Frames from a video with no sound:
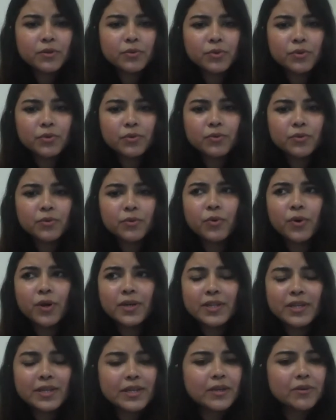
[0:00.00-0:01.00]
who, you know, who are
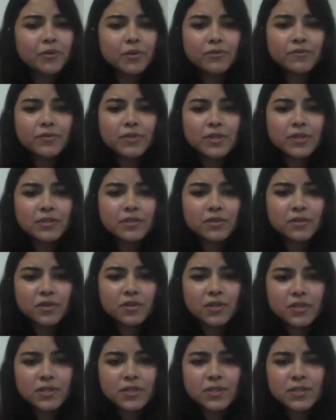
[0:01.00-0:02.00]
taking all of these
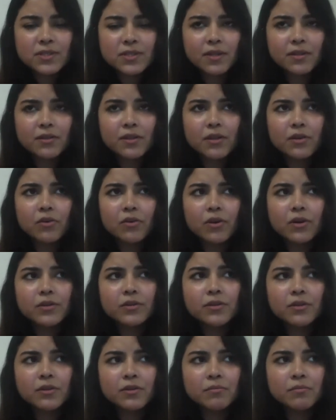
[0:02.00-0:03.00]
risks, and they're not,
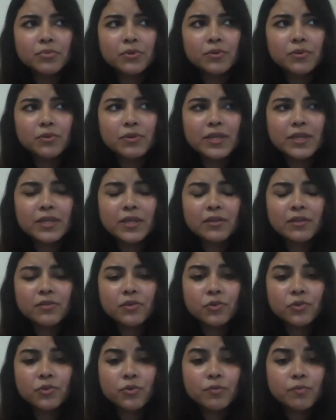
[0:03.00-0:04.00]
you know, taking
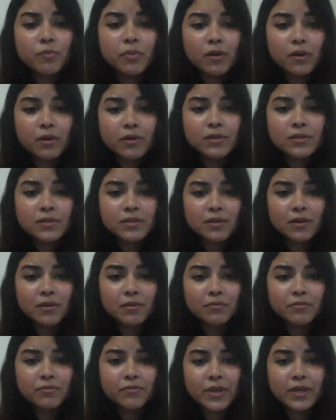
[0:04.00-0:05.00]
the
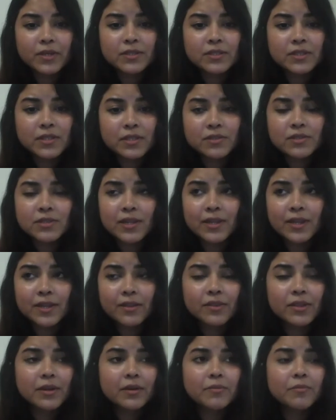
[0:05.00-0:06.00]
roadblocks very seriously,
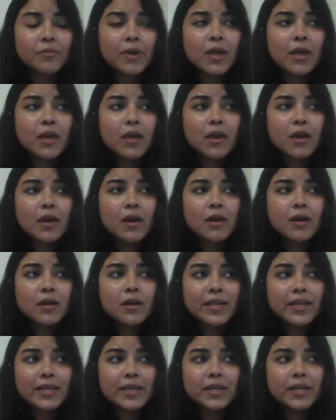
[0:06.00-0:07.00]
and they are
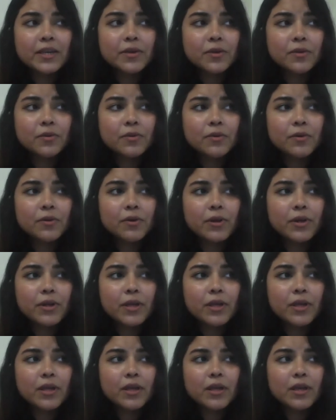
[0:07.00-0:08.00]
taking, you know,
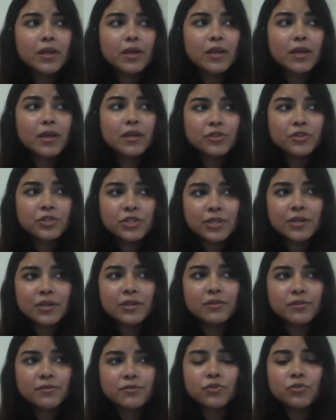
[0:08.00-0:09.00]

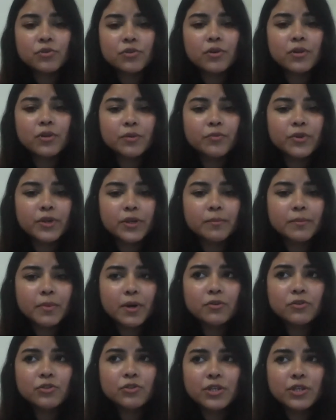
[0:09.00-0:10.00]
initiatives to really bring
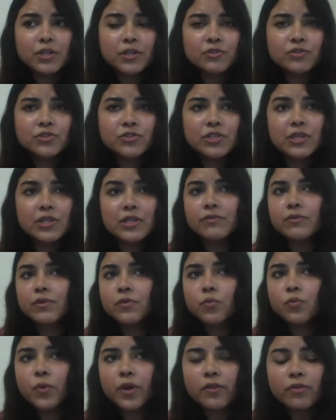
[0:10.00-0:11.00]
about change,
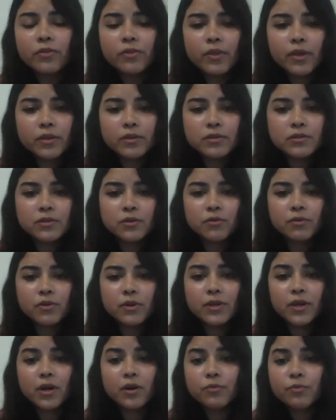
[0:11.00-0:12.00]
even when there is, you know, a
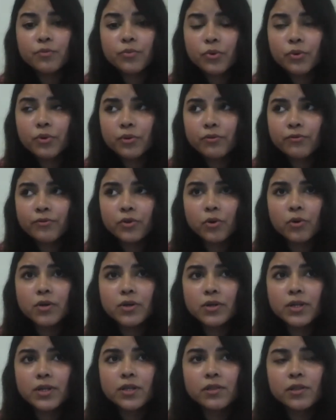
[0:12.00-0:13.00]
downpour of
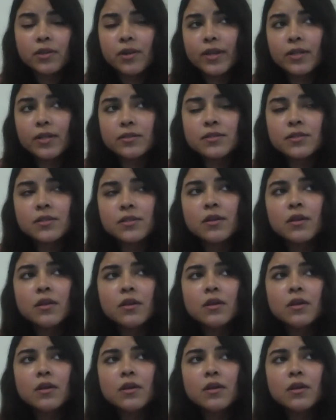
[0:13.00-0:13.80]
daunting threats